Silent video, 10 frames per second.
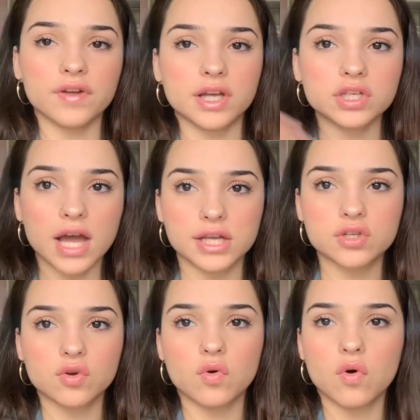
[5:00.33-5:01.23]
finished high
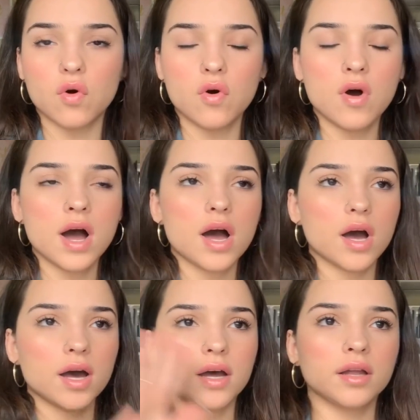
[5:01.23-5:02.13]
school,
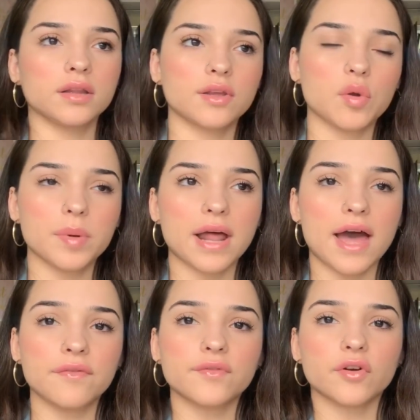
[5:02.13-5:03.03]
a little bit
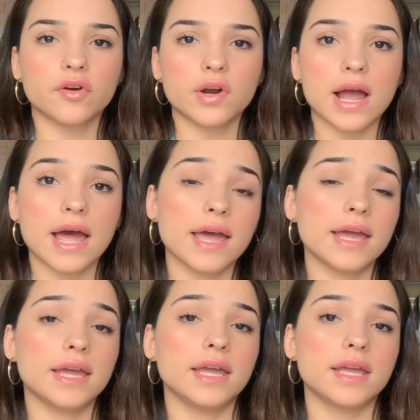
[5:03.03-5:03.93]
after
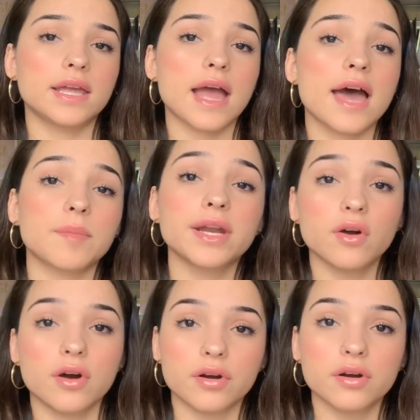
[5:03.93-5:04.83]
I had my
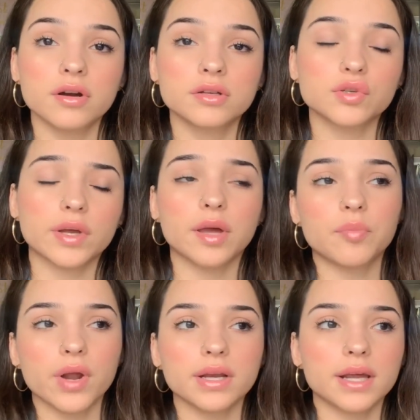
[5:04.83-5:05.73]
daughter. So I
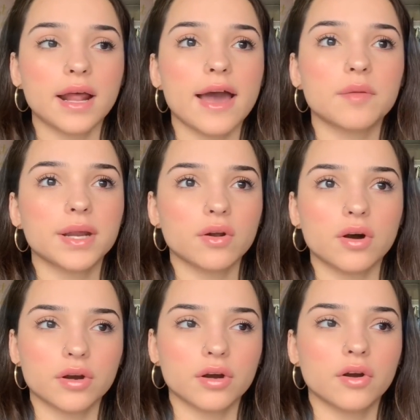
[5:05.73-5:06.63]
got pregnant. I had my
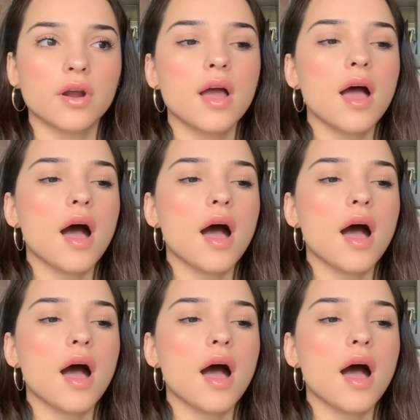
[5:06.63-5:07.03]
daughter.